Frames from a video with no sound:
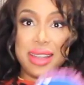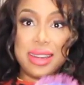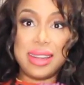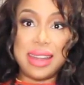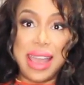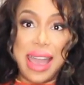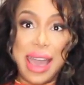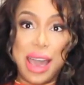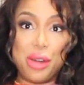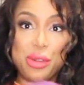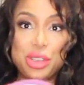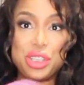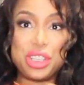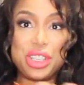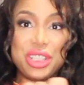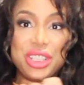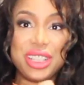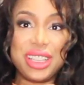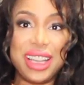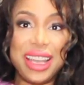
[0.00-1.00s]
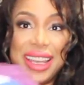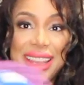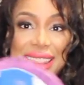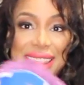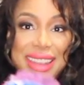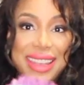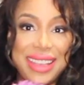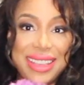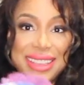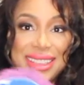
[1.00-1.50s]
Now it should look like
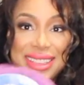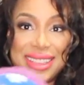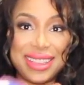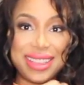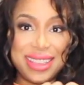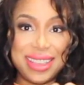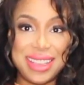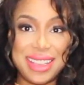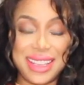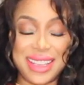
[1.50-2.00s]
this.